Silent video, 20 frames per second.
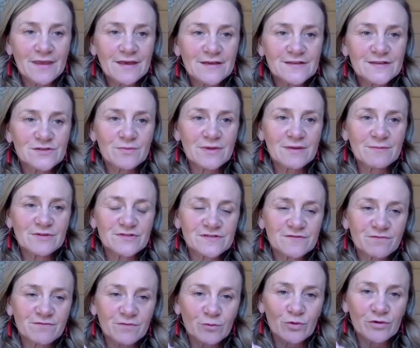So maybe
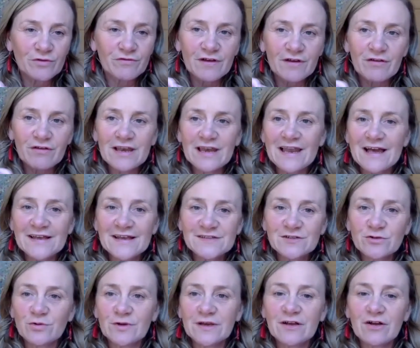just one very
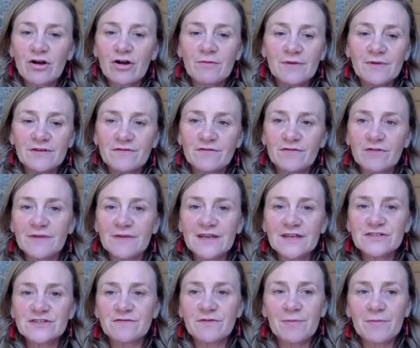last quick comment from
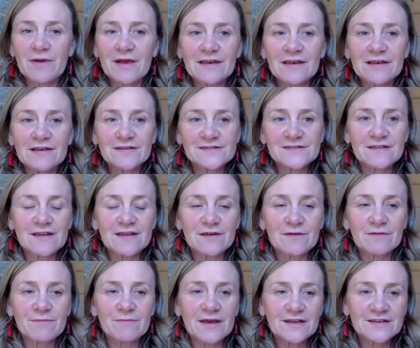each of the panelists and
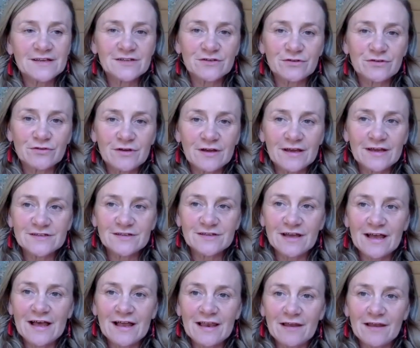then back to
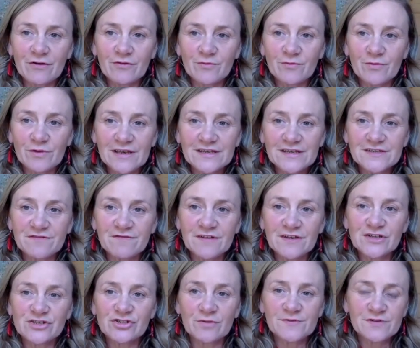Hala, but we'll need to
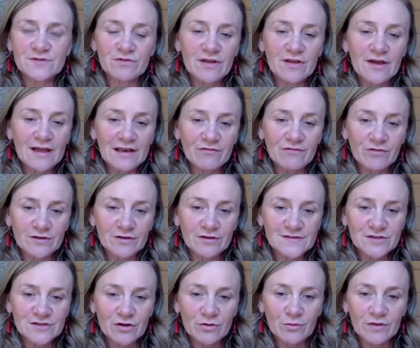finish up. So Niall, if we could
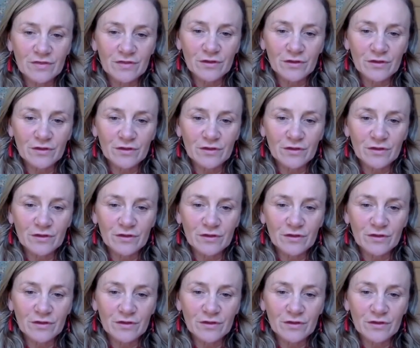start with